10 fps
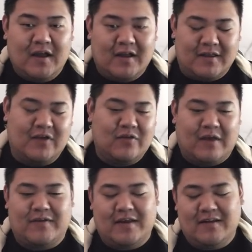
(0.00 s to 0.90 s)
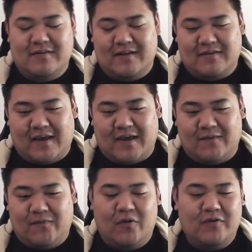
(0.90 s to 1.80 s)
Next, we have Gigas. It's a
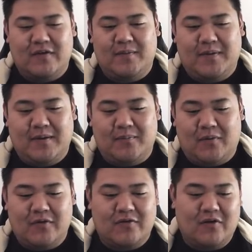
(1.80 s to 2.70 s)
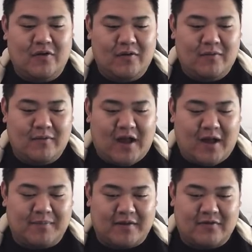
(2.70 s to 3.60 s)
4 CP monster
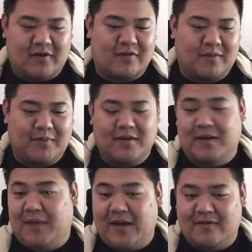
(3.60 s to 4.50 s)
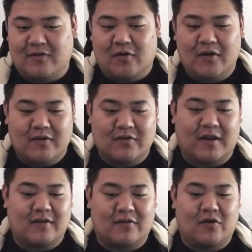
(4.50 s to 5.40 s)
that's got the ability pay 0 until the
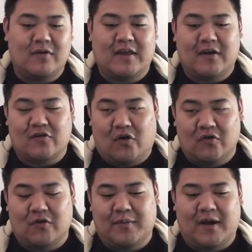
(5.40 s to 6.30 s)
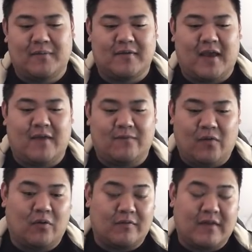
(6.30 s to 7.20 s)
end of the turn. Gigas also becomes a
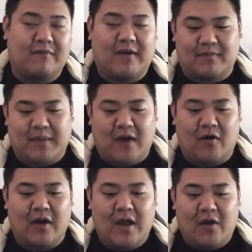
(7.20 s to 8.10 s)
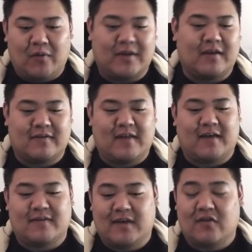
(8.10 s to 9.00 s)
forward with 9,000 power. When Gigas
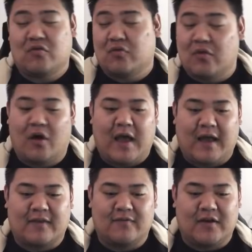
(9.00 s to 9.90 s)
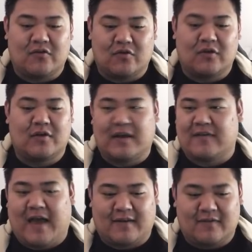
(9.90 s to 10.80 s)
attacks, Gigas will not activate during your next
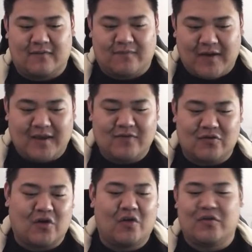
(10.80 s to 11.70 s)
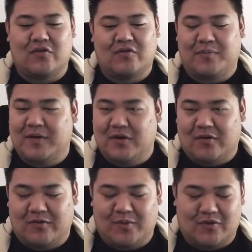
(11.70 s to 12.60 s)
active phase. You can only use this ability
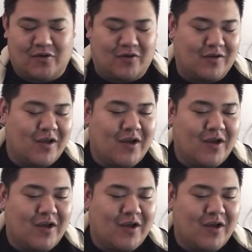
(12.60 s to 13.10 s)
once per turn.